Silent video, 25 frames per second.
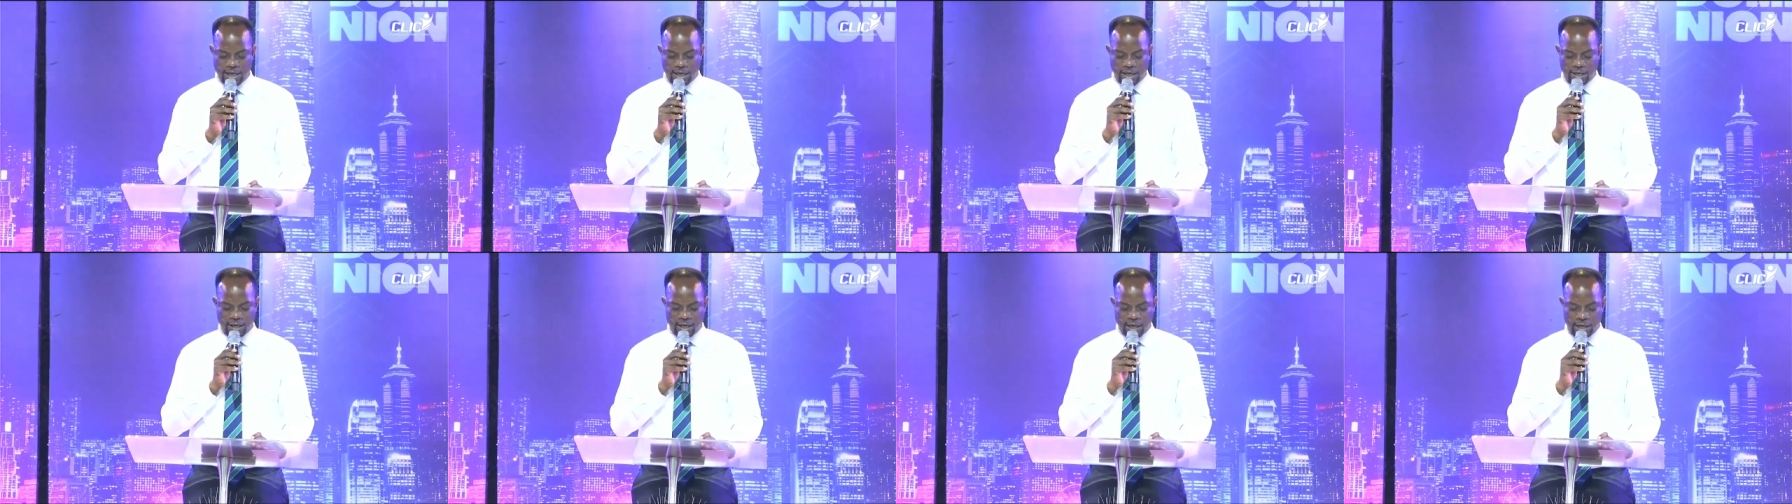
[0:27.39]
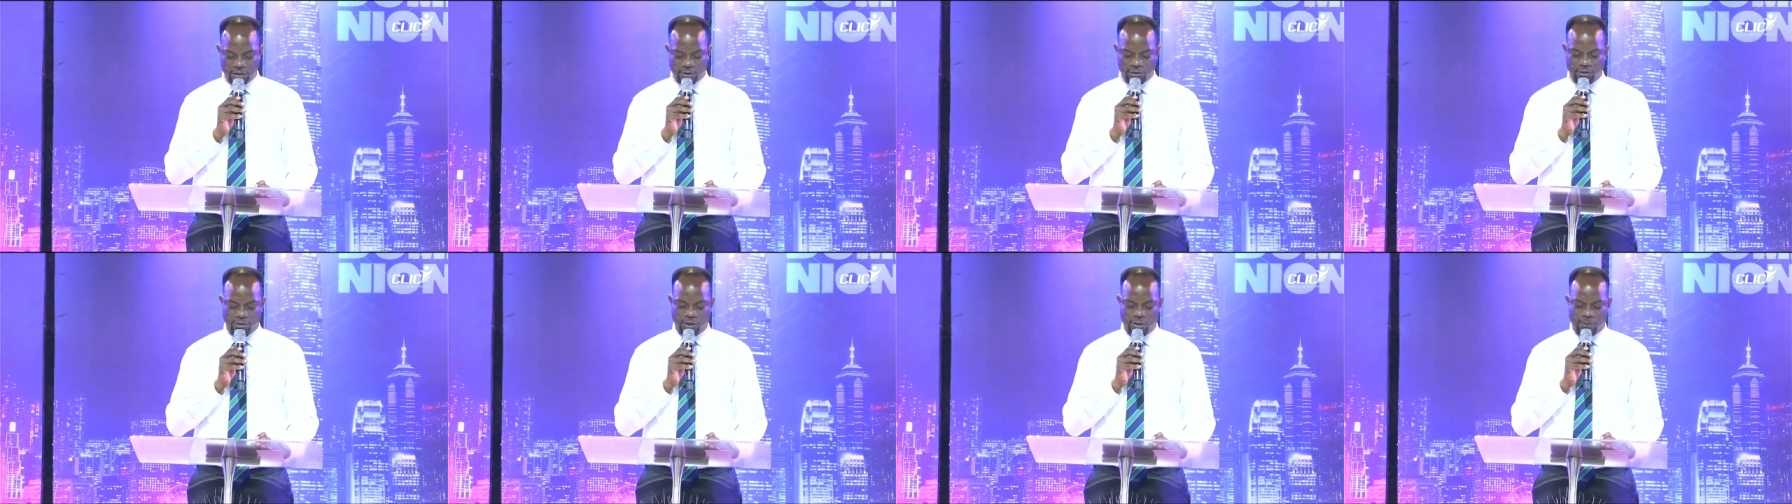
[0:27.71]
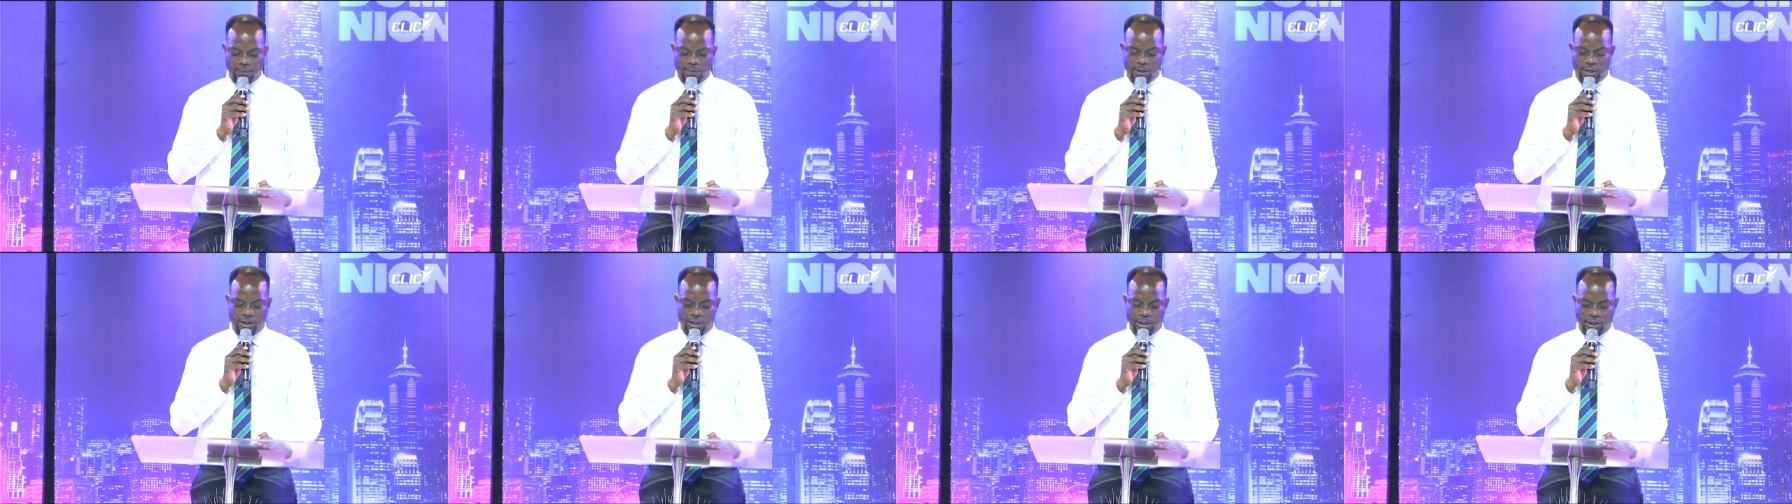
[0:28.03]
and
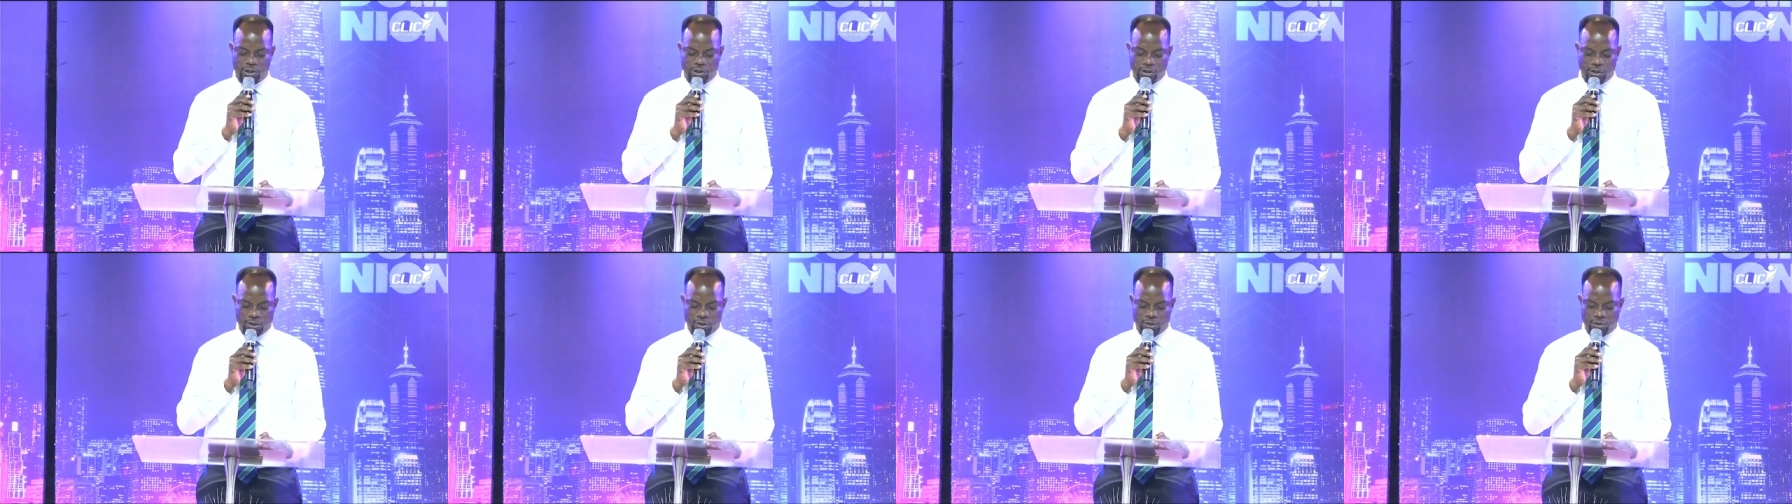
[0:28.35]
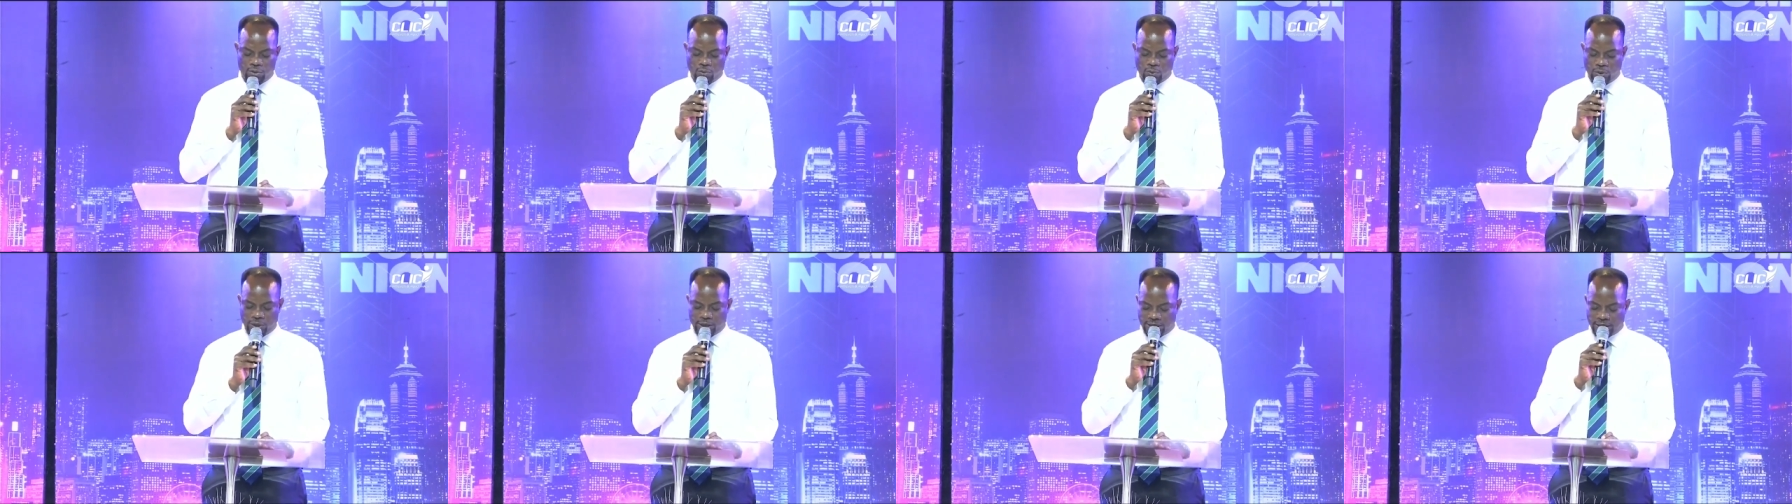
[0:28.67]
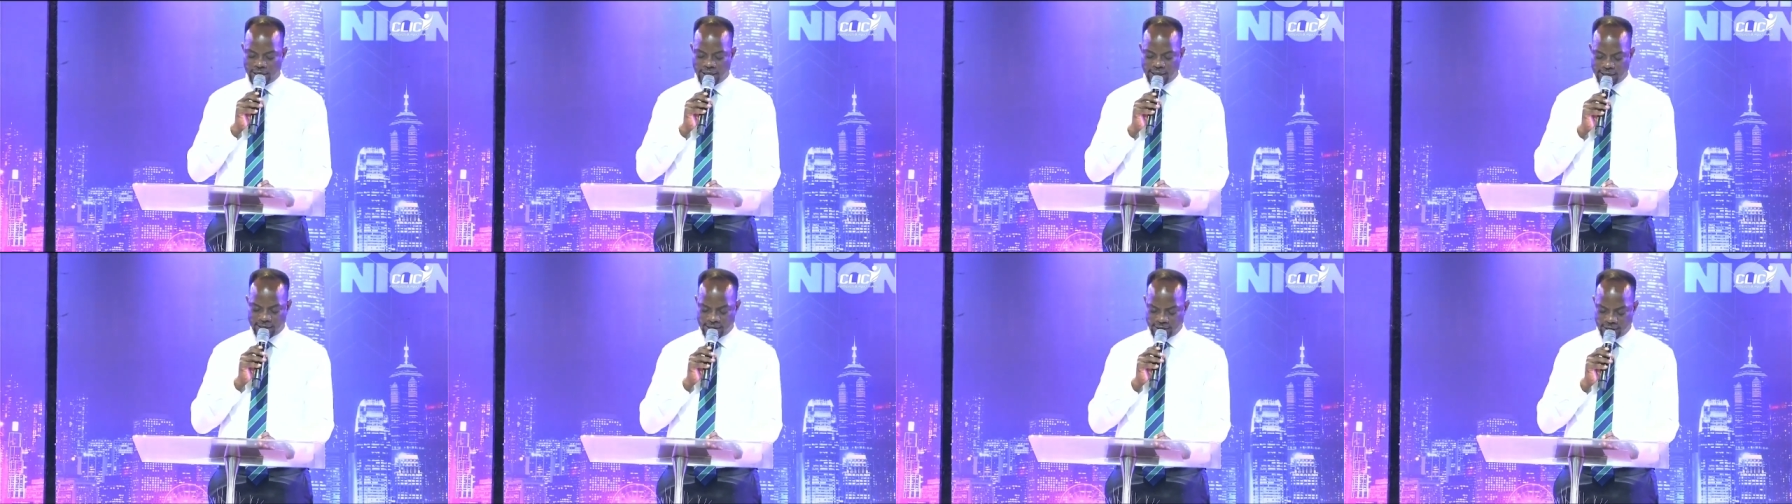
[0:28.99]
supplication with
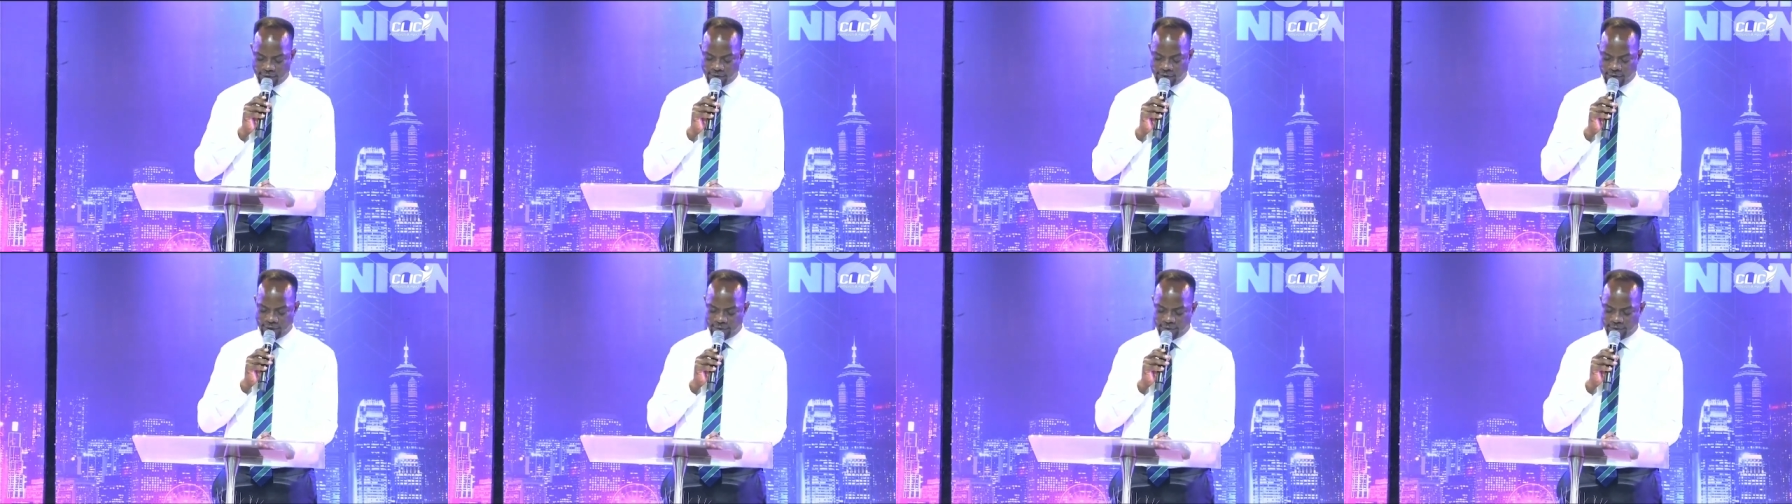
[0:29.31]
thanksgiving.